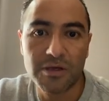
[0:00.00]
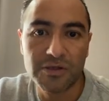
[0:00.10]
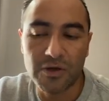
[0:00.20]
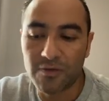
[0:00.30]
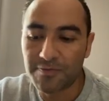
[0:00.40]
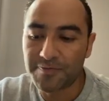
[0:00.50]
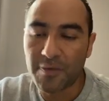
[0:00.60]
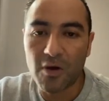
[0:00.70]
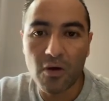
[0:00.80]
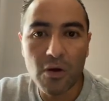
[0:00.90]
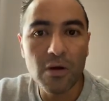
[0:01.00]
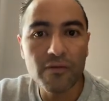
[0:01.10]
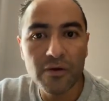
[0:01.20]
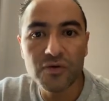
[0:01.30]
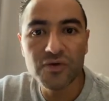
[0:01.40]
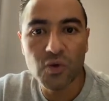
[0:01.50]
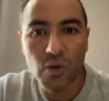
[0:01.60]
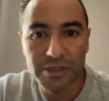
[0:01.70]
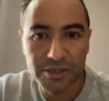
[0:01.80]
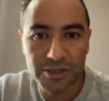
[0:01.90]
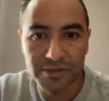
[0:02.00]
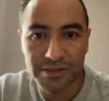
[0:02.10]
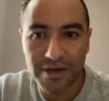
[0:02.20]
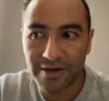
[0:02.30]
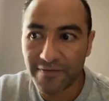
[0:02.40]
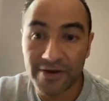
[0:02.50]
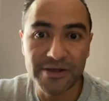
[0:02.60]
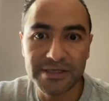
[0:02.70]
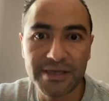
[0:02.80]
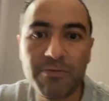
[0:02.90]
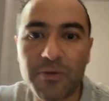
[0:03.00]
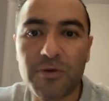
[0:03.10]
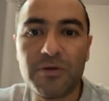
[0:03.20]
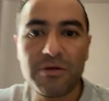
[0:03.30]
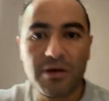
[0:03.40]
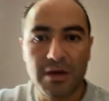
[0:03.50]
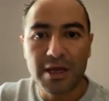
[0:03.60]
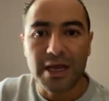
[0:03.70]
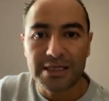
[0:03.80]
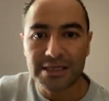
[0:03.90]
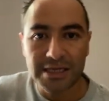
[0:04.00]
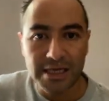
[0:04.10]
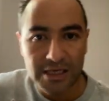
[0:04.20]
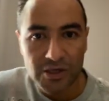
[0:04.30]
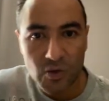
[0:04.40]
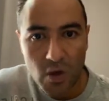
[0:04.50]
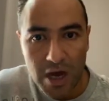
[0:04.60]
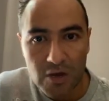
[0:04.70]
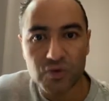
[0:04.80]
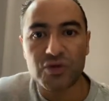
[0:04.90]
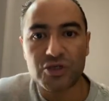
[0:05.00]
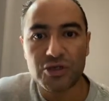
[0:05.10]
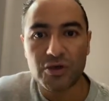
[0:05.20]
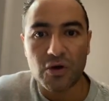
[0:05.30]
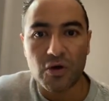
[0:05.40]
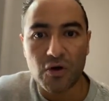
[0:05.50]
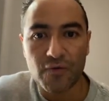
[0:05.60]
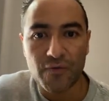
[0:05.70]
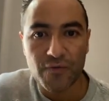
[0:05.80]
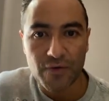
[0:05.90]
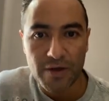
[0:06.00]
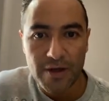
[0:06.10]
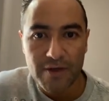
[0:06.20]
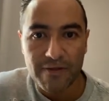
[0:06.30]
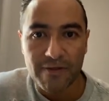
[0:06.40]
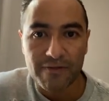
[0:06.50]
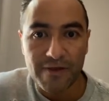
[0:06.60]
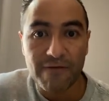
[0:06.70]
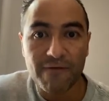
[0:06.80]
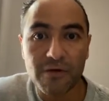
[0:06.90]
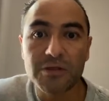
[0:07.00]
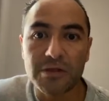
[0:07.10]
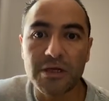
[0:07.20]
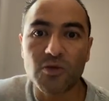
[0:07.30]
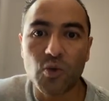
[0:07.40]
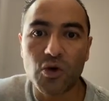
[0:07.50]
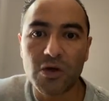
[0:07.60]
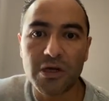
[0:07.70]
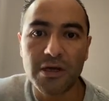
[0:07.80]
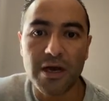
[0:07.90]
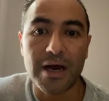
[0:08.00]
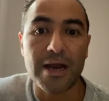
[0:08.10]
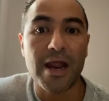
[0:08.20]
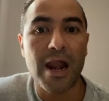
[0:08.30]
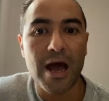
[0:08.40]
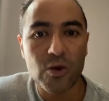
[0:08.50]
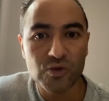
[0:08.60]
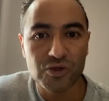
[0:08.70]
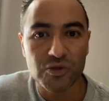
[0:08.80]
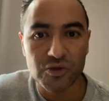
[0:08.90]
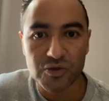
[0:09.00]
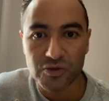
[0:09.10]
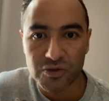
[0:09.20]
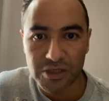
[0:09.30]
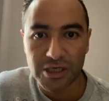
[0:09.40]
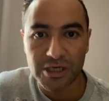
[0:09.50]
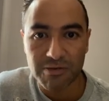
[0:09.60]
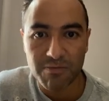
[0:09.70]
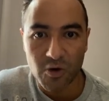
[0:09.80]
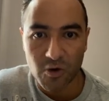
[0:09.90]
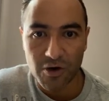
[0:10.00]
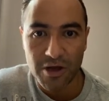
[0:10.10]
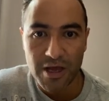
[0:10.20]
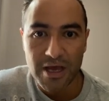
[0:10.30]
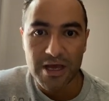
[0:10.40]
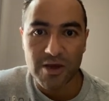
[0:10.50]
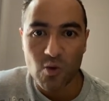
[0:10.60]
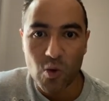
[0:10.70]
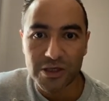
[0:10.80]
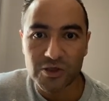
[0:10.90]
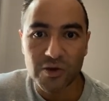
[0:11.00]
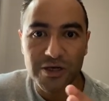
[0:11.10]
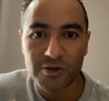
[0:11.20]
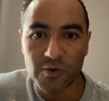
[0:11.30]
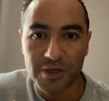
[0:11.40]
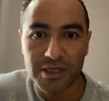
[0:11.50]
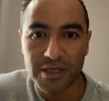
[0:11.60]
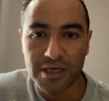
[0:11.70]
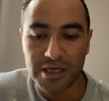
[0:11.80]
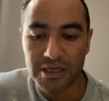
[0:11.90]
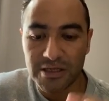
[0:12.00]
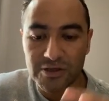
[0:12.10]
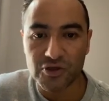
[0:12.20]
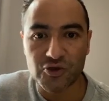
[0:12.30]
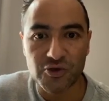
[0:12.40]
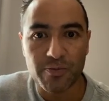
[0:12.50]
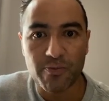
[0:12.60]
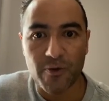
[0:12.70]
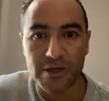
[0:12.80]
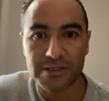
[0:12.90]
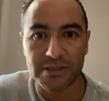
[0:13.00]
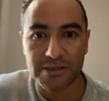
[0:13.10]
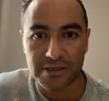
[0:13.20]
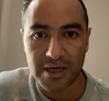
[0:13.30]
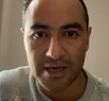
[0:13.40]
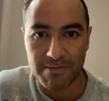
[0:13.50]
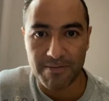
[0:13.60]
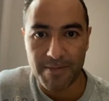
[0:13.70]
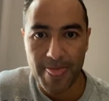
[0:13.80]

so all of those questions that are very simple can take you out of the default network and allow you to think more in what you are doing in your present time.